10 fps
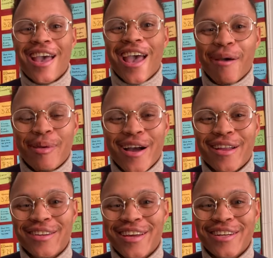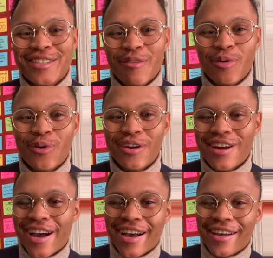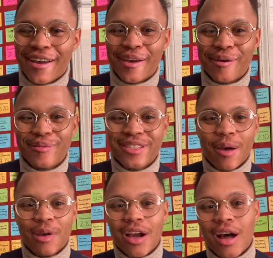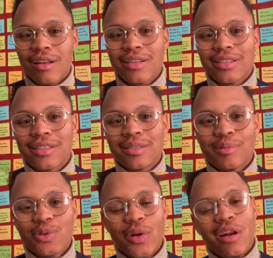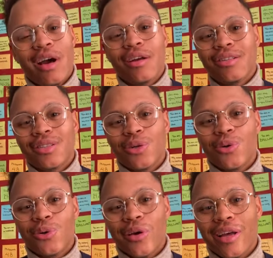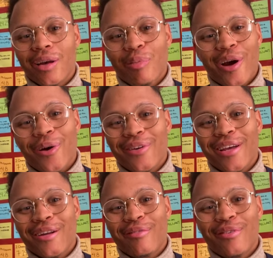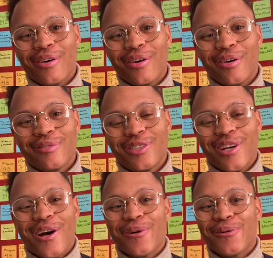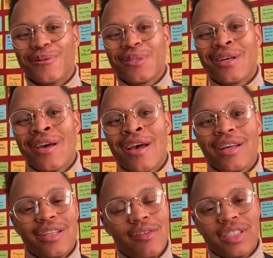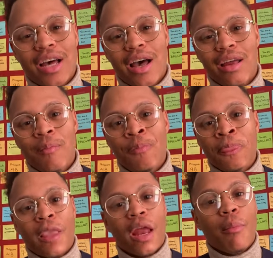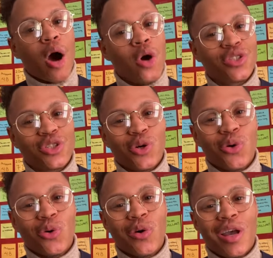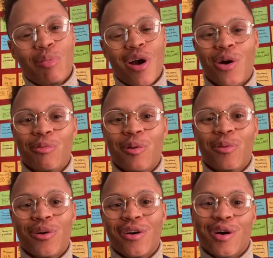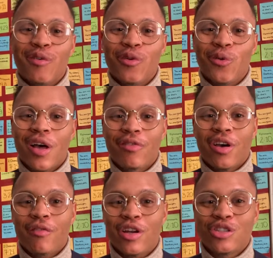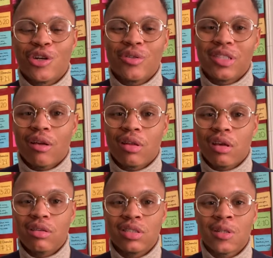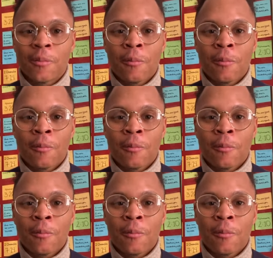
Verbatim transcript: Happy holidays, everyone. I am Tommy Collins, 29 years old, and a proud native of Chicago's South Side. And I'm also a proud member of New Life Covenant Church Southeast.